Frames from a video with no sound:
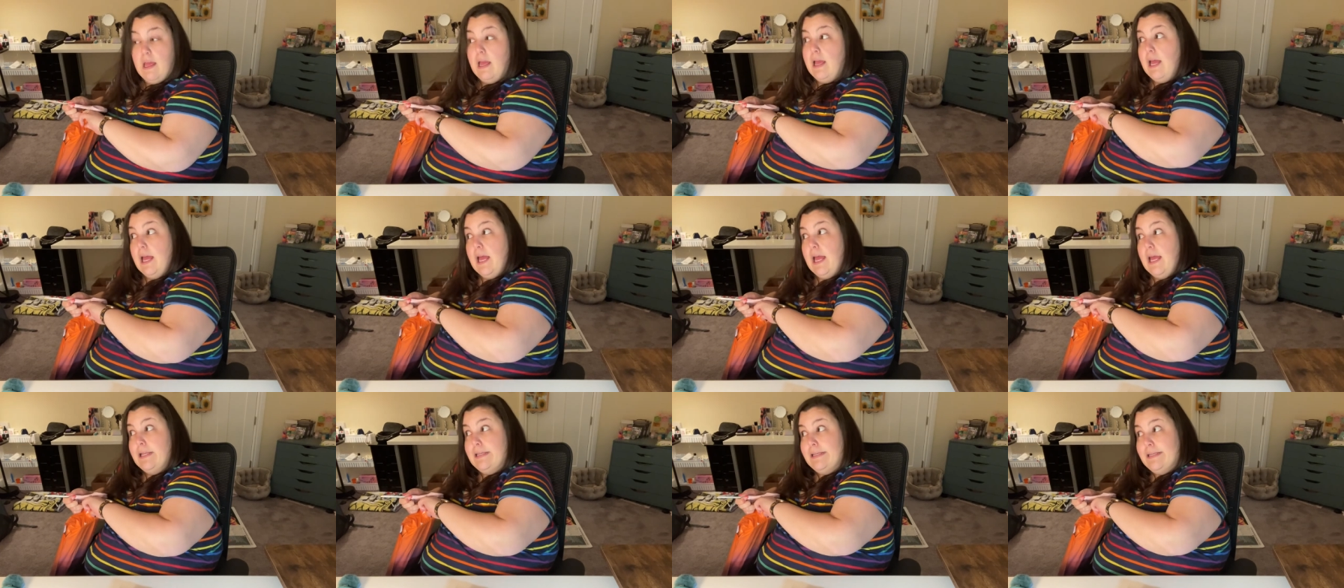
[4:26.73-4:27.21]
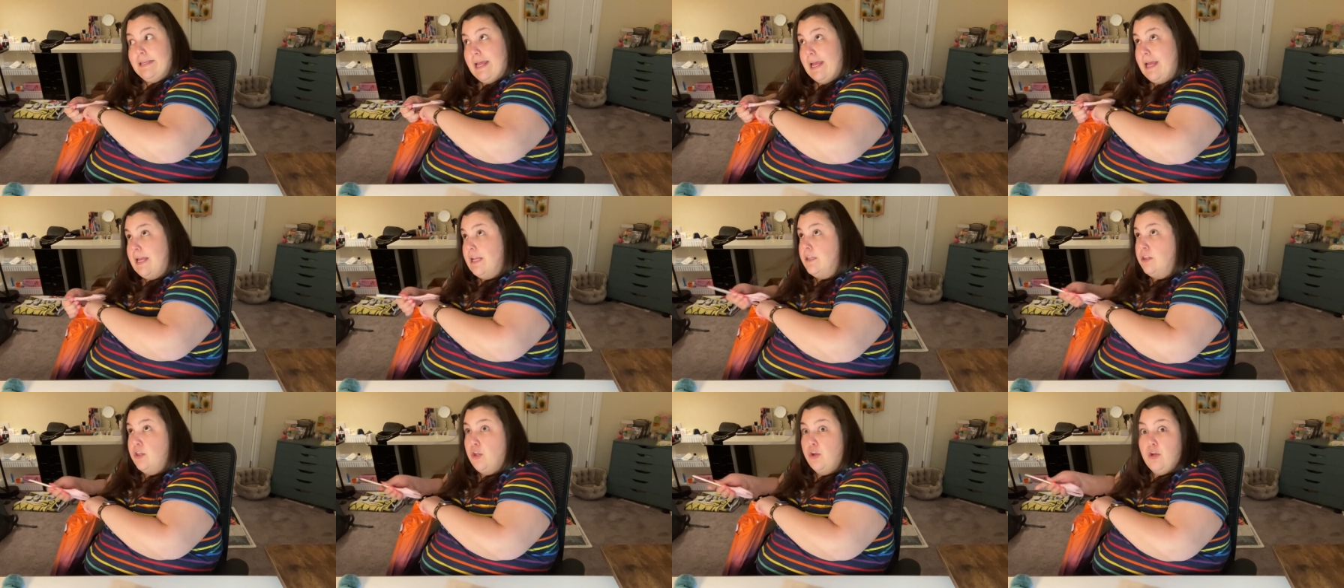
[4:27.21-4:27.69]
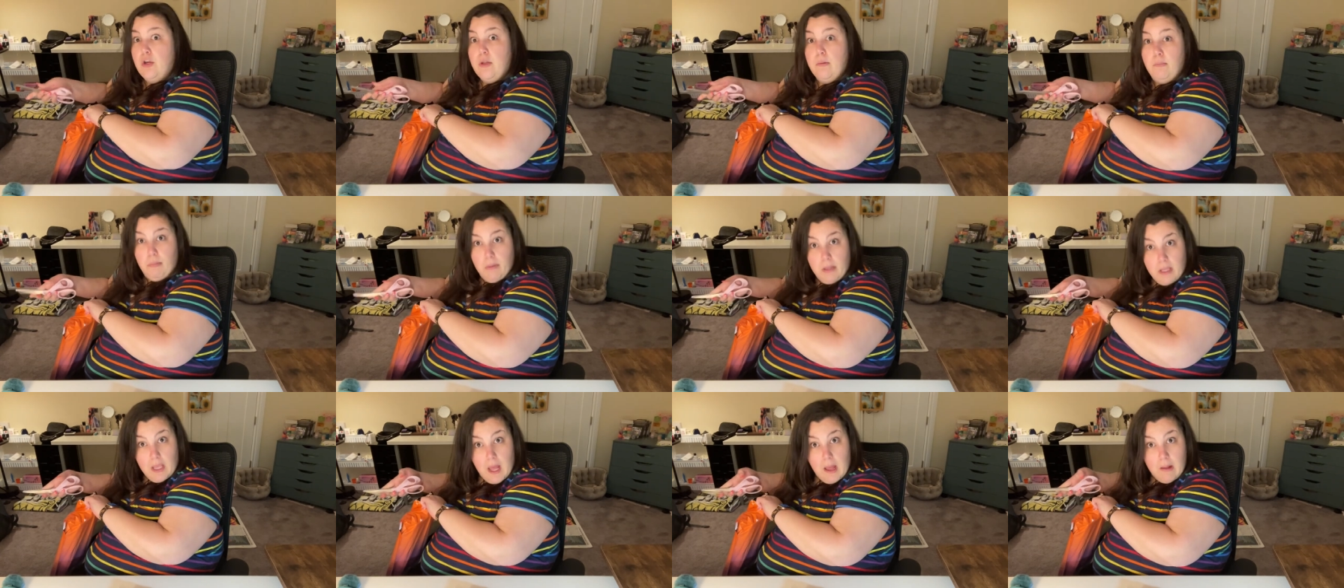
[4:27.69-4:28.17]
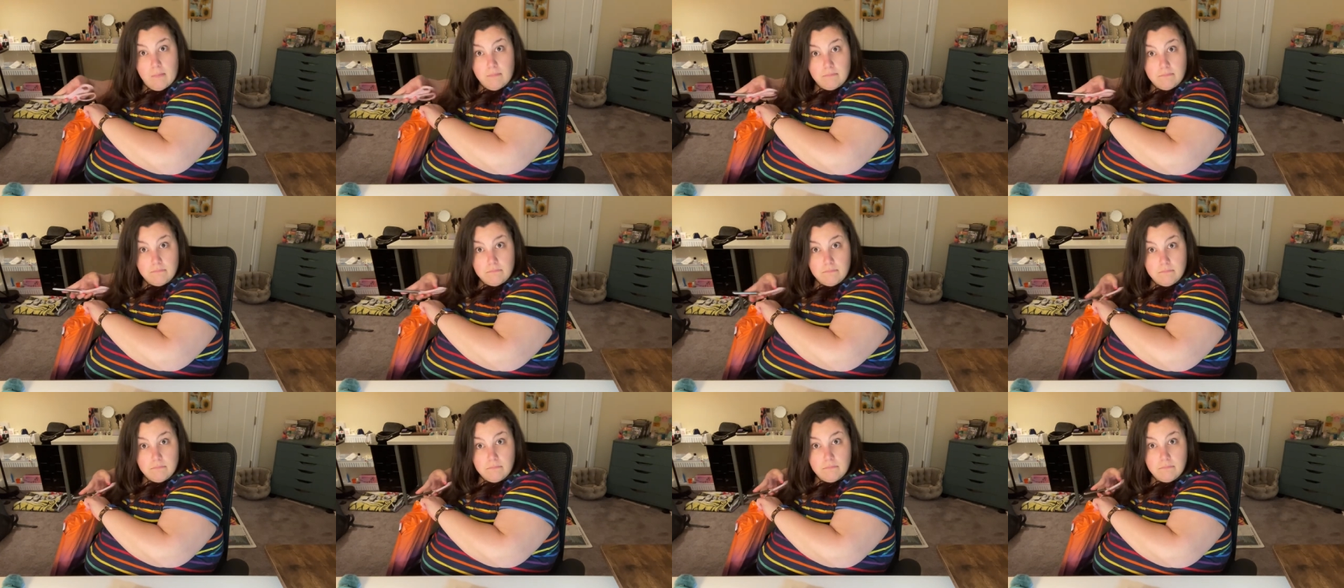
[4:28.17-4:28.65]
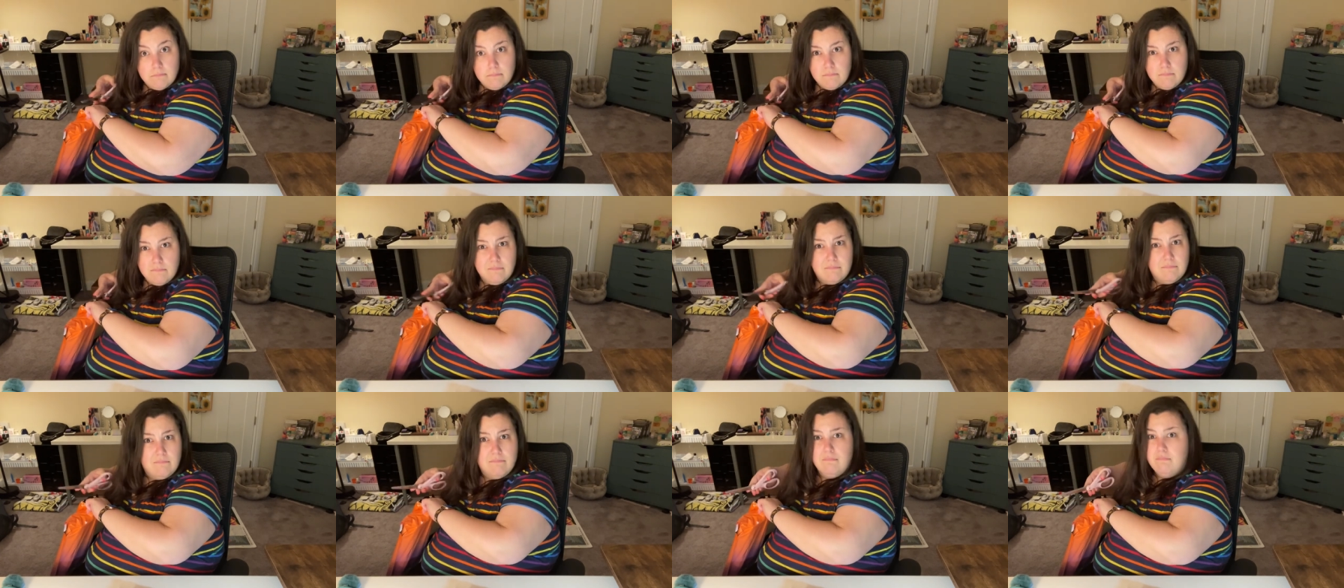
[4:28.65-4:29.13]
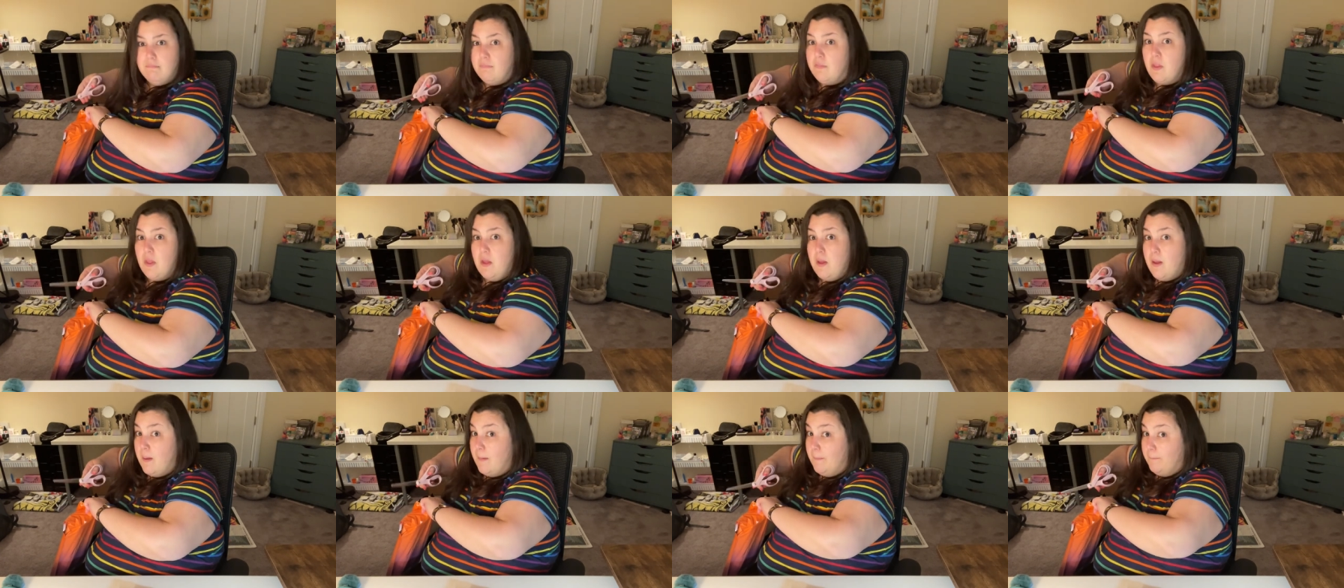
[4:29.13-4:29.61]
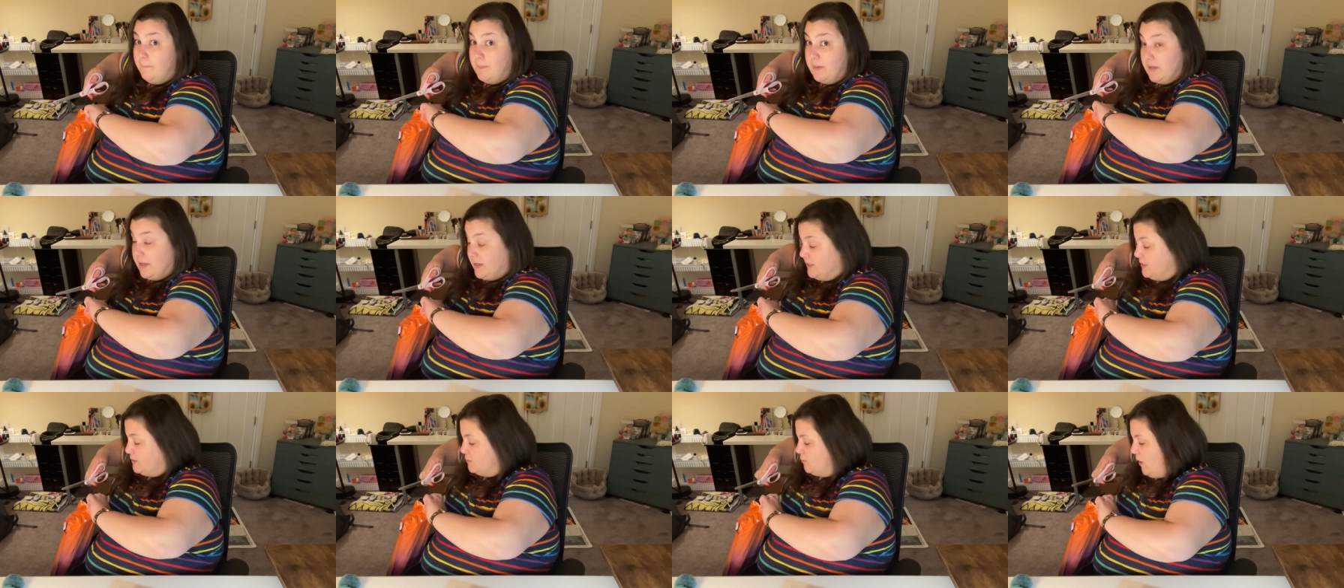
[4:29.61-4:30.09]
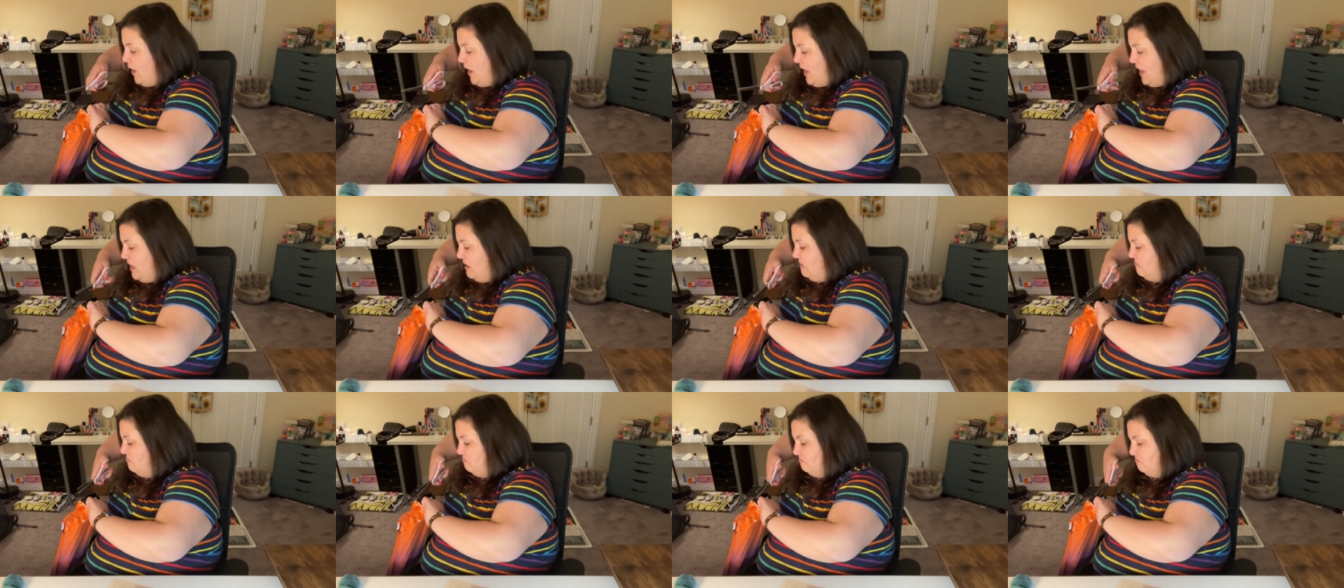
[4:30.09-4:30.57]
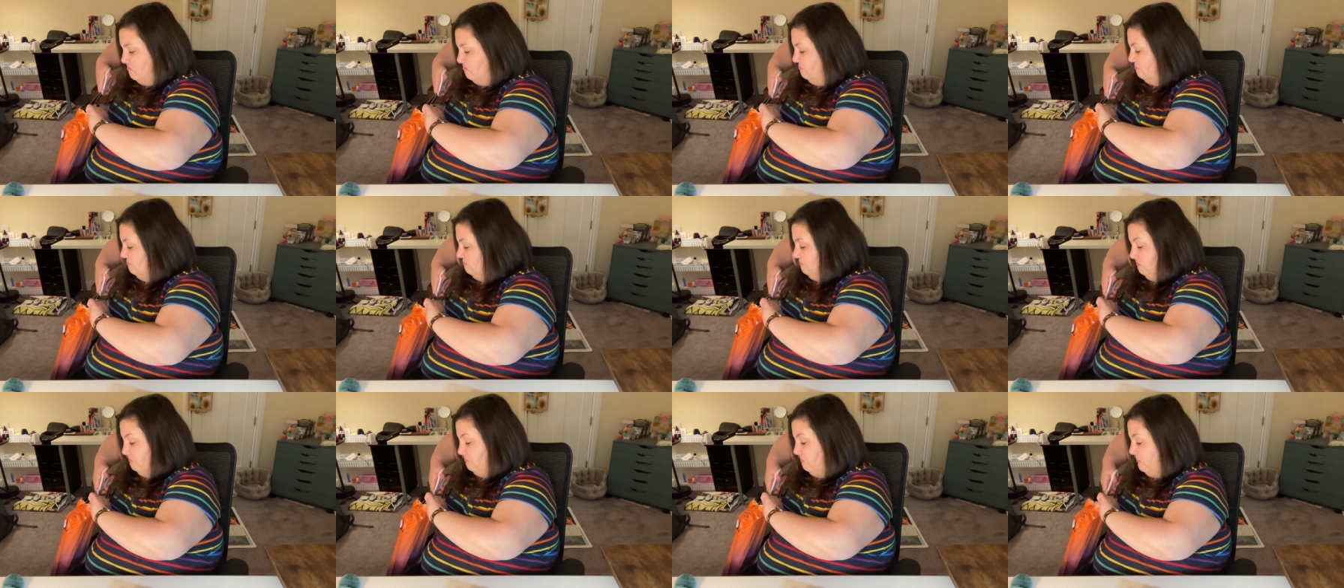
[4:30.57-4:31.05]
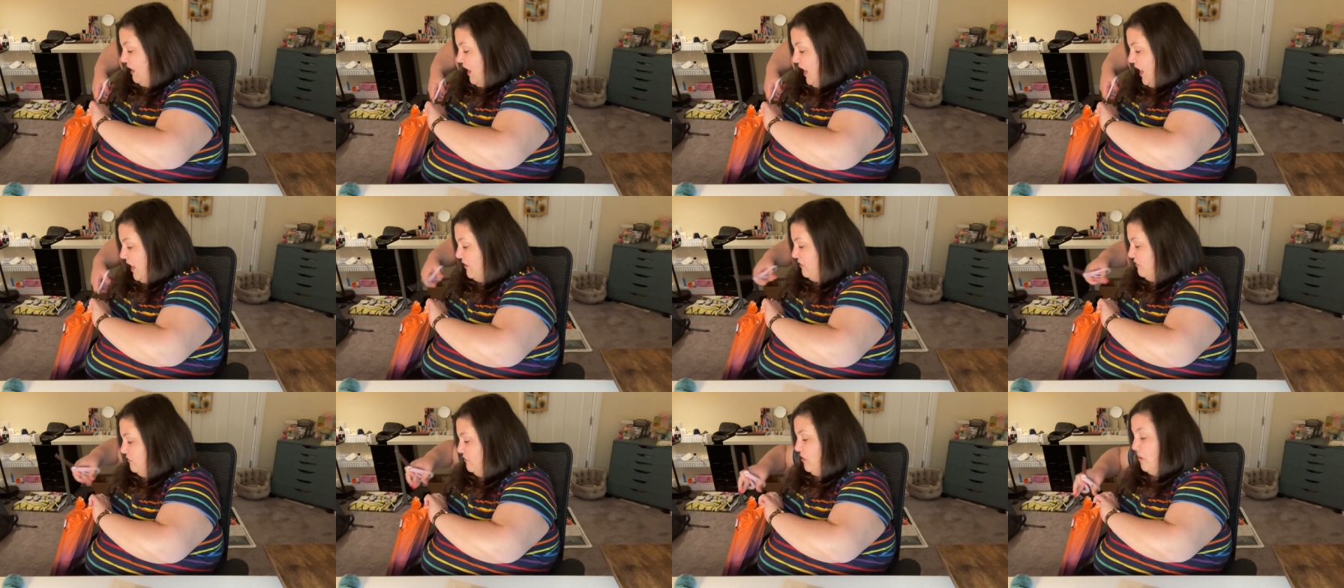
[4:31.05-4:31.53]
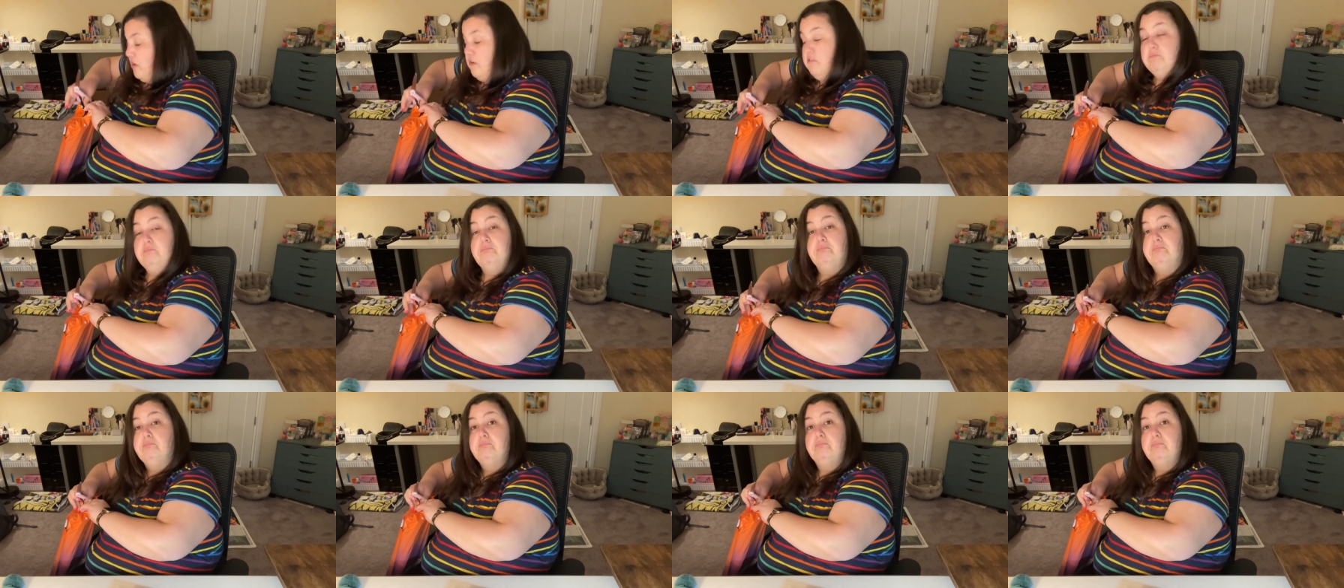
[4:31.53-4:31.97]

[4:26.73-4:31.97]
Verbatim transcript: at nine thirty p m Because why? I don't know.